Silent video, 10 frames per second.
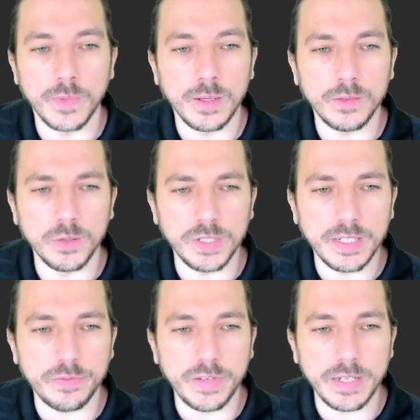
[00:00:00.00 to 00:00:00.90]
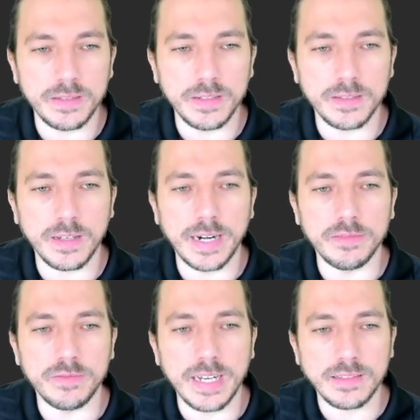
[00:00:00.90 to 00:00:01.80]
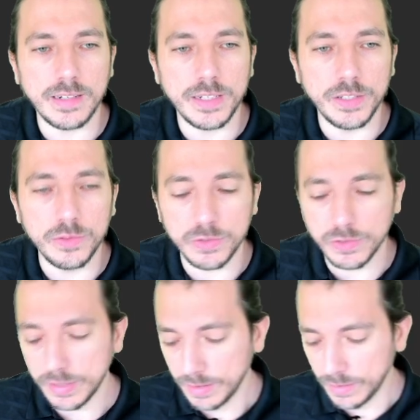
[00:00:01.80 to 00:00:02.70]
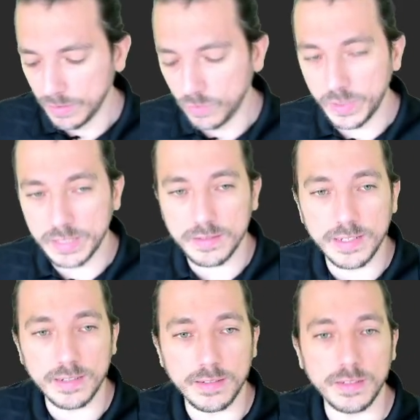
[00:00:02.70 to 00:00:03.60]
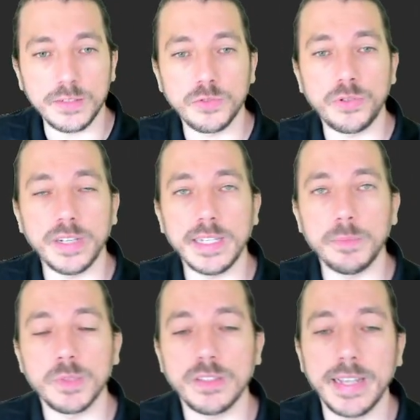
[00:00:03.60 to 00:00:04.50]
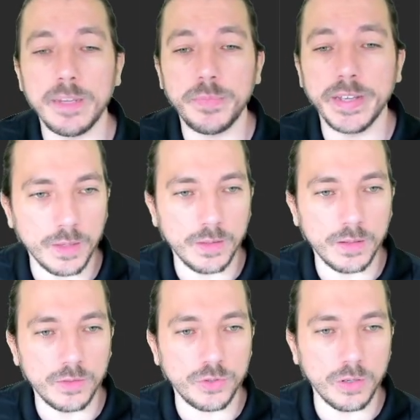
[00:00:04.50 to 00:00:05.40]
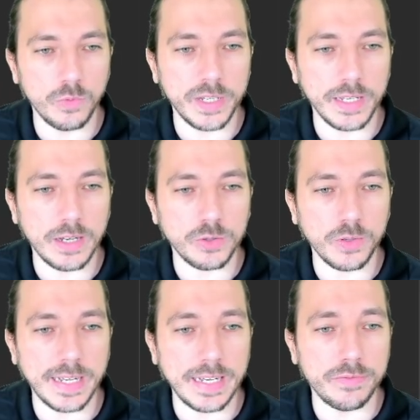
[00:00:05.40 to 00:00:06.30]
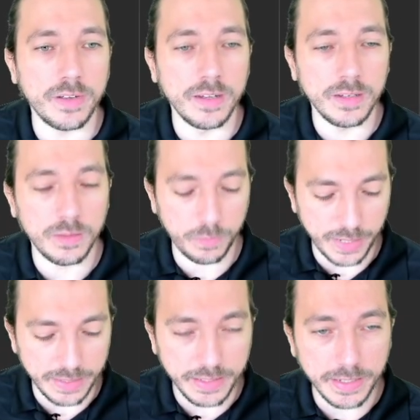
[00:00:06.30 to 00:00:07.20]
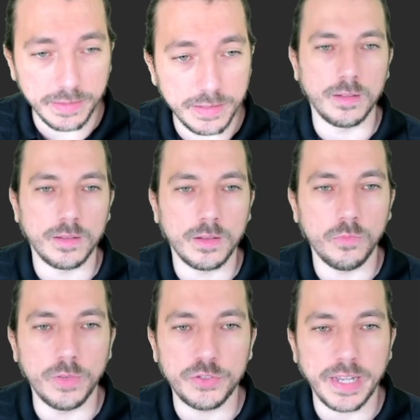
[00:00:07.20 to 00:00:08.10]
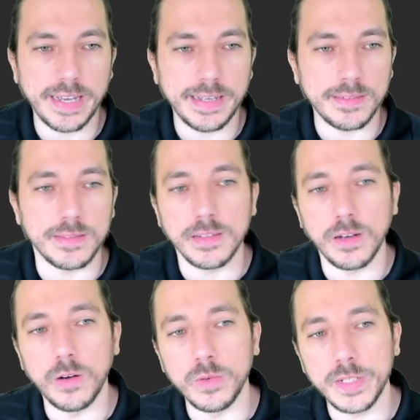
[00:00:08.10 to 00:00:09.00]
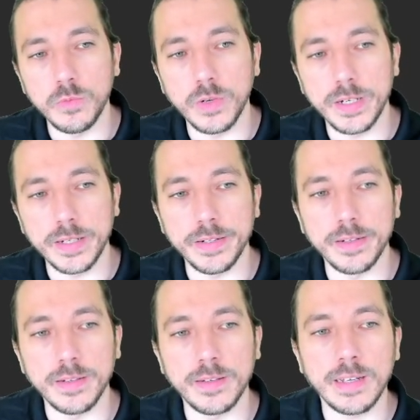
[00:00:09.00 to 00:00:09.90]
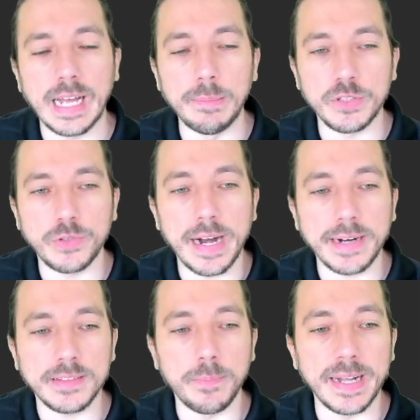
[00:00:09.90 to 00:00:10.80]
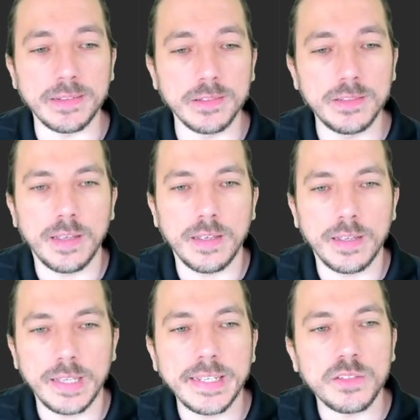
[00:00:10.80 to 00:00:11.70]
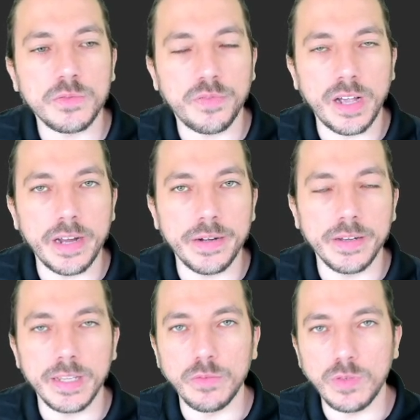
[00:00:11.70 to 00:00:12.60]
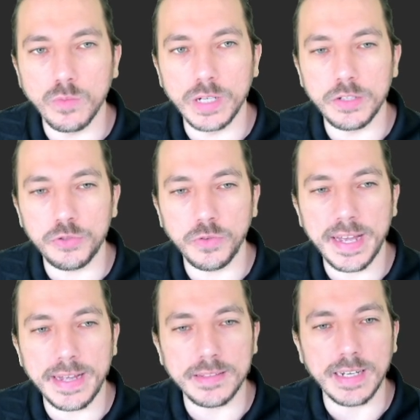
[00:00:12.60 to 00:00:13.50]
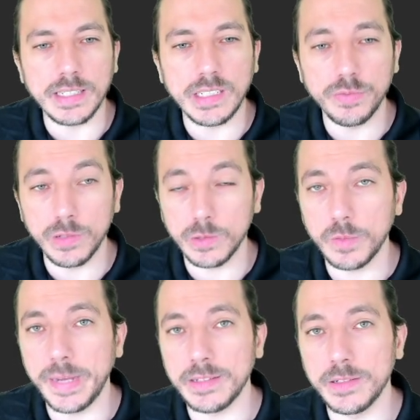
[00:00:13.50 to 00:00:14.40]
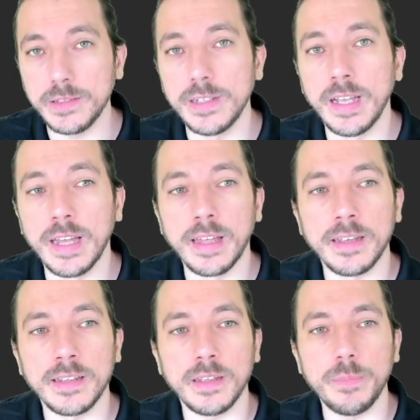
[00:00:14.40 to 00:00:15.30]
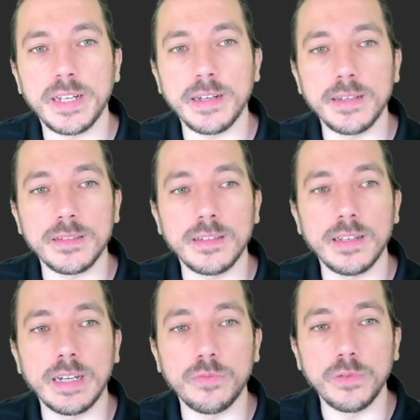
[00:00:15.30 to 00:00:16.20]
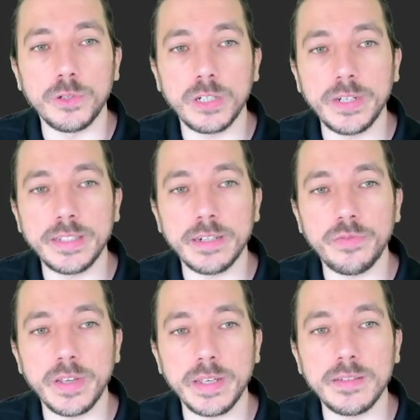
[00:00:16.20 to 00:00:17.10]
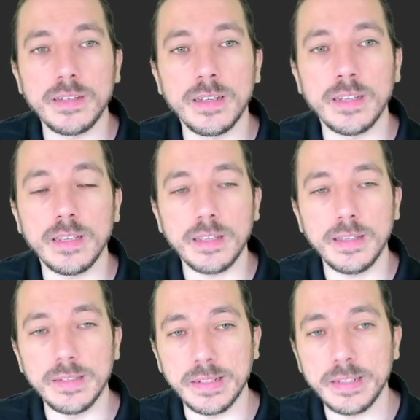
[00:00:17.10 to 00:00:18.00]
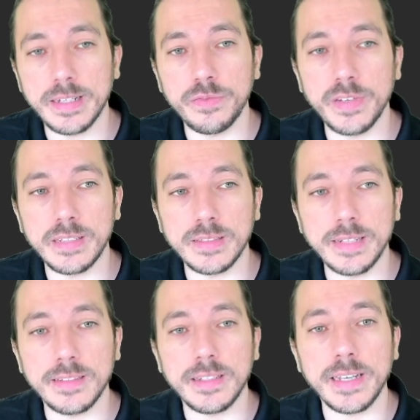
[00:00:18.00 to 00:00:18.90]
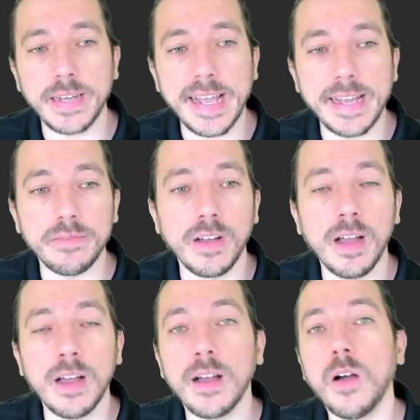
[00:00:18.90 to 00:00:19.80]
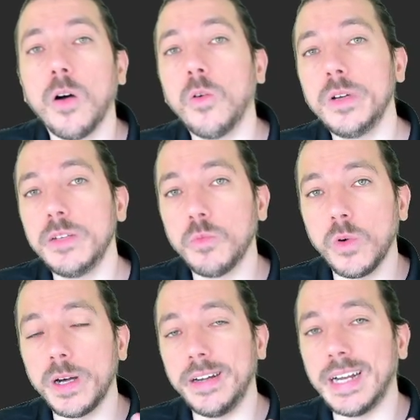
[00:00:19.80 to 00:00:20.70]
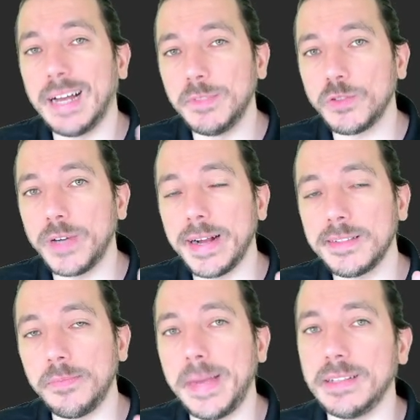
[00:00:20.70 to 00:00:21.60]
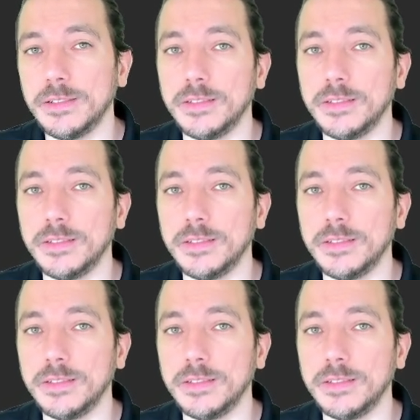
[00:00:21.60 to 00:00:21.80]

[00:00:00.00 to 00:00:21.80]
Those interfaces are vastly used with the streams API. So we also have predicate, which has only one abstract method. It's fine if you want to add a default method because a functional interface is an interface that can have only one abstract method.